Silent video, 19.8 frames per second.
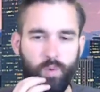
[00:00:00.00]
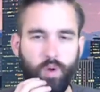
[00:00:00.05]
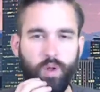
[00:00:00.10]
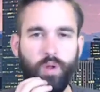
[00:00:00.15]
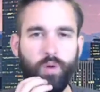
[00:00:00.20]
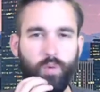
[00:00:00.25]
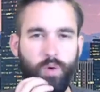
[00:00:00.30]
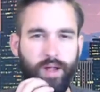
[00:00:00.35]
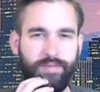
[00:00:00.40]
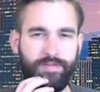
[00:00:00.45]

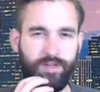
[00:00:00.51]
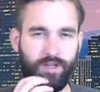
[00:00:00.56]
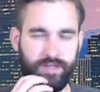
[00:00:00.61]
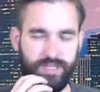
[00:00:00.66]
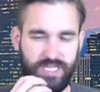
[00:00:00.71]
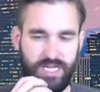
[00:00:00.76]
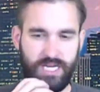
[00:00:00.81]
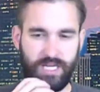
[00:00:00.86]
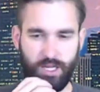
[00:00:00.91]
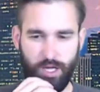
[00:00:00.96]
we'll have to
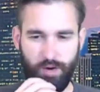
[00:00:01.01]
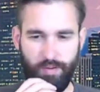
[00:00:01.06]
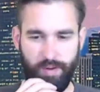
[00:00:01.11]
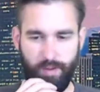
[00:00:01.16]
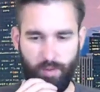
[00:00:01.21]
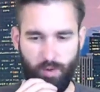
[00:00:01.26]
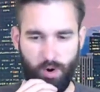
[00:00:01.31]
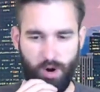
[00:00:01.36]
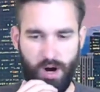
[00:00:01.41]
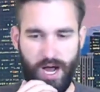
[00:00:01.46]
see a little
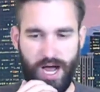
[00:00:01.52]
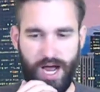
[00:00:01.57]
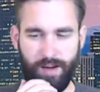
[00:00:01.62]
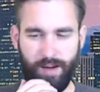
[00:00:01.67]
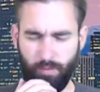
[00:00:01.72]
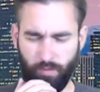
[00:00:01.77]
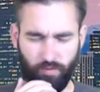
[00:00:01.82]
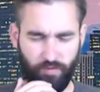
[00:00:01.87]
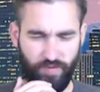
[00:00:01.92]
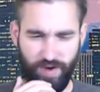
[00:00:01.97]
bit more.
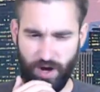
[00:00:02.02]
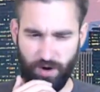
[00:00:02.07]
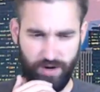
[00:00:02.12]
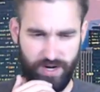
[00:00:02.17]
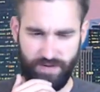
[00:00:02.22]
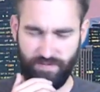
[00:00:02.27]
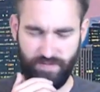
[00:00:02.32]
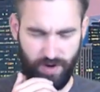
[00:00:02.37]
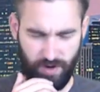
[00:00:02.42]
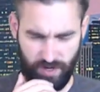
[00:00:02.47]
I'm
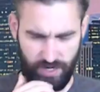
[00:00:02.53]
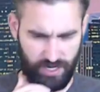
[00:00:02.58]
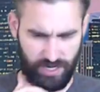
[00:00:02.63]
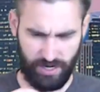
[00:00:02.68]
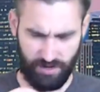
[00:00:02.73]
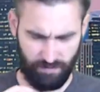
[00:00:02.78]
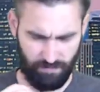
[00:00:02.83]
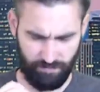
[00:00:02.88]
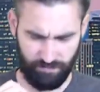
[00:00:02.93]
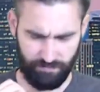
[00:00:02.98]
very, very,
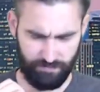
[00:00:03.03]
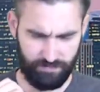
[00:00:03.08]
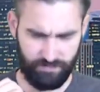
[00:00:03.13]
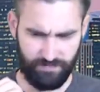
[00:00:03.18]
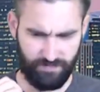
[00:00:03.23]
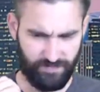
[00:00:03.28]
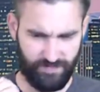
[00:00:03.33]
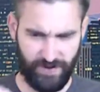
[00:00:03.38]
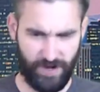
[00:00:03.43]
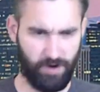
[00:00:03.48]

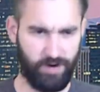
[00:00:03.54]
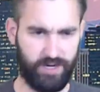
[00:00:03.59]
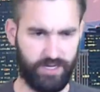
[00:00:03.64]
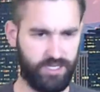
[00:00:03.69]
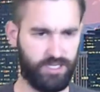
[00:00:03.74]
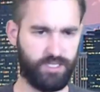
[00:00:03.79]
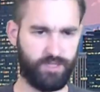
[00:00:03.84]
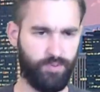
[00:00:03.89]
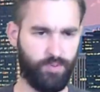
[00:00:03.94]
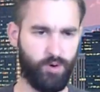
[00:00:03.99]
very
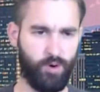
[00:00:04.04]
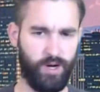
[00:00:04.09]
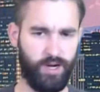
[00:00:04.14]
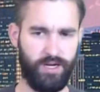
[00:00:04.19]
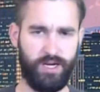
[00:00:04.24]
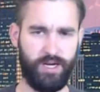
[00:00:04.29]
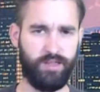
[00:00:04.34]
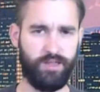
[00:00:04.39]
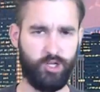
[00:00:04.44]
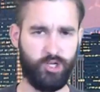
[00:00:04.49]

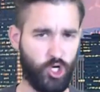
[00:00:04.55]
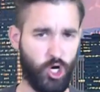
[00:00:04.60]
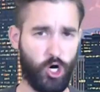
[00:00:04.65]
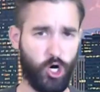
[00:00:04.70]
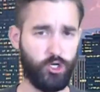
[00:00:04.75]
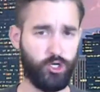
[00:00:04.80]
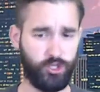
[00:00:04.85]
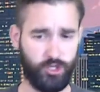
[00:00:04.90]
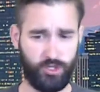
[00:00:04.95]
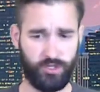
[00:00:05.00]
disappointed in the
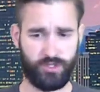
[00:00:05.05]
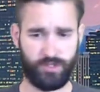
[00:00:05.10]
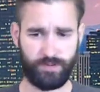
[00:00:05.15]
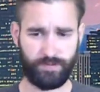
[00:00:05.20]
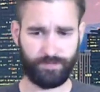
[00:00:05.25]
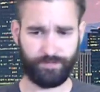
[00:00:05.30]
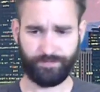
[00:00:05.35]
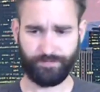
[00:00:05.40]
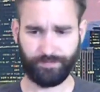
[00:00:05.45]
Chargers.